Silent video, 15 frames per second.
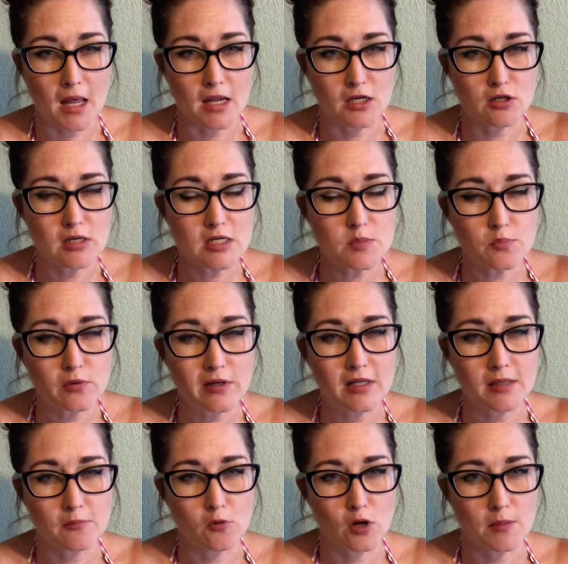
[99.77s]
You need to boil it
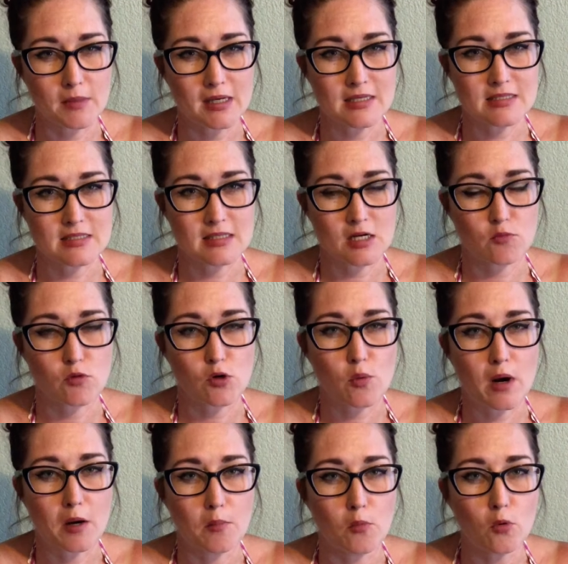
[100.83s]
more because it's going to
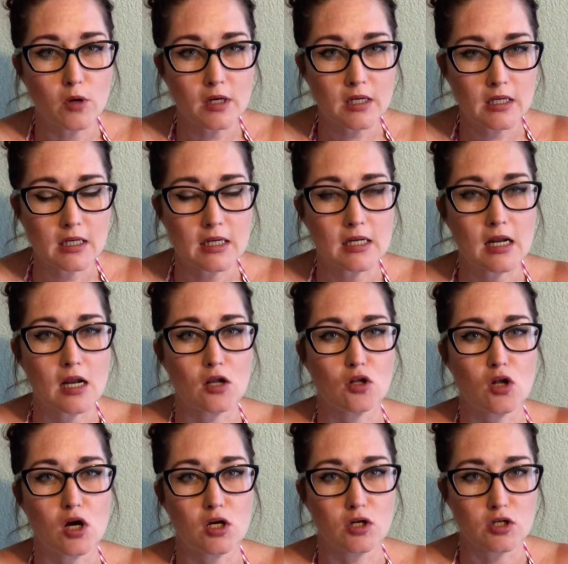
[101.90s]
require more heat and a
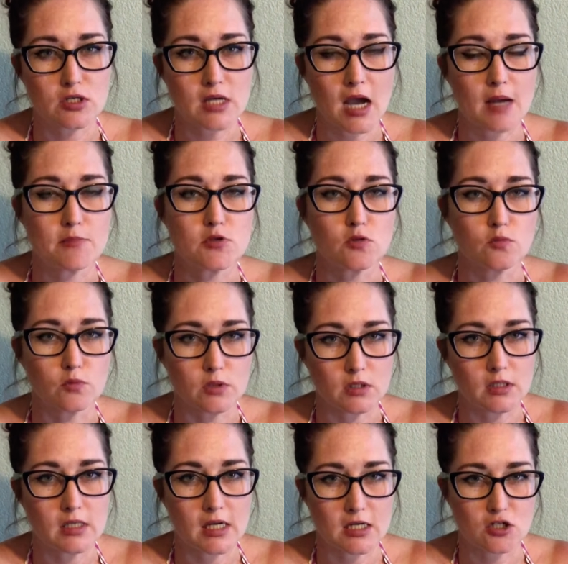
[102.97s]
longer time to
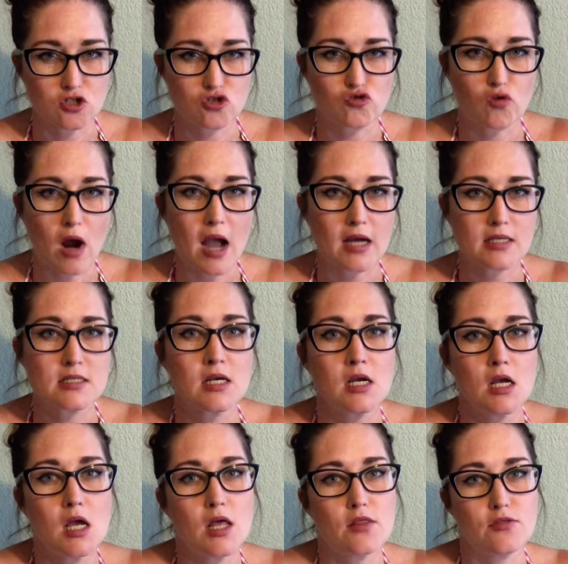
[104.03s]
really extract
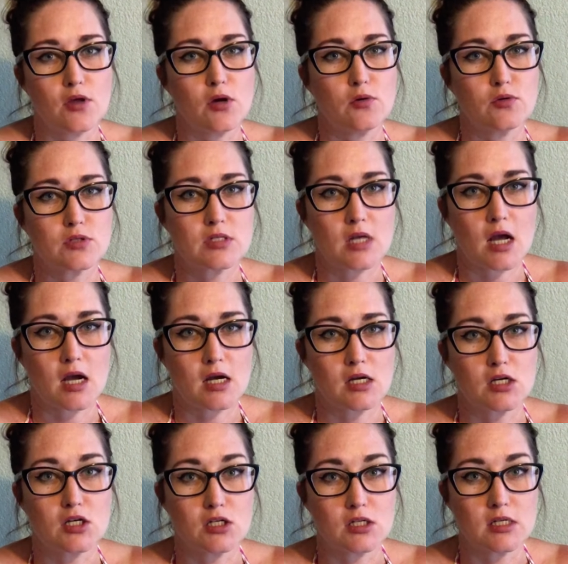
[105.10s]
those
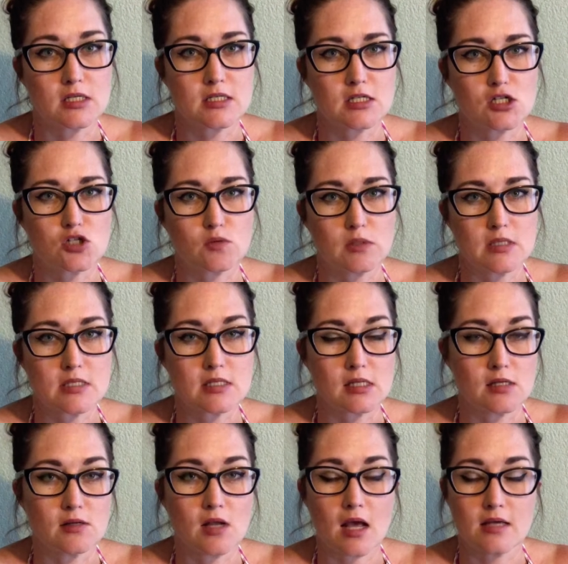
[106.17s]
good constituents
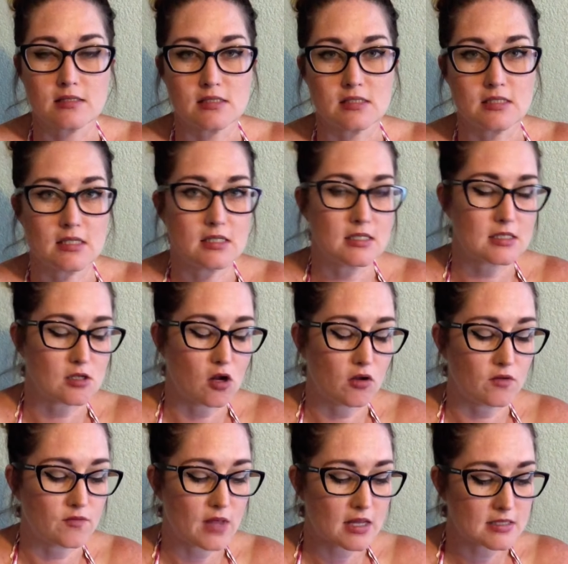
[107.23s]
and essences and all
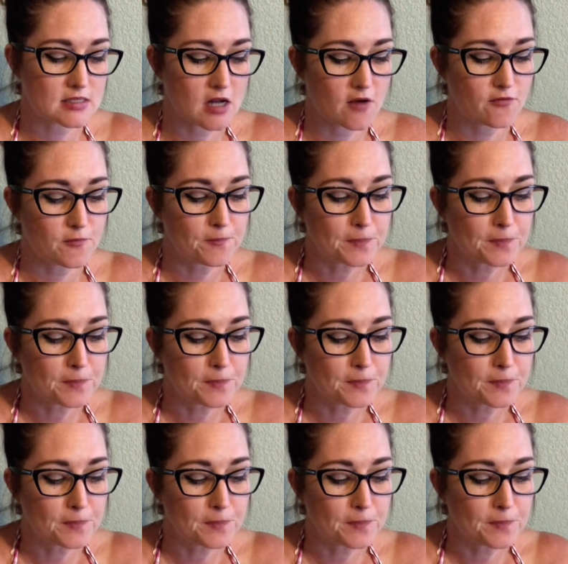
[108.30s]
of that stuff.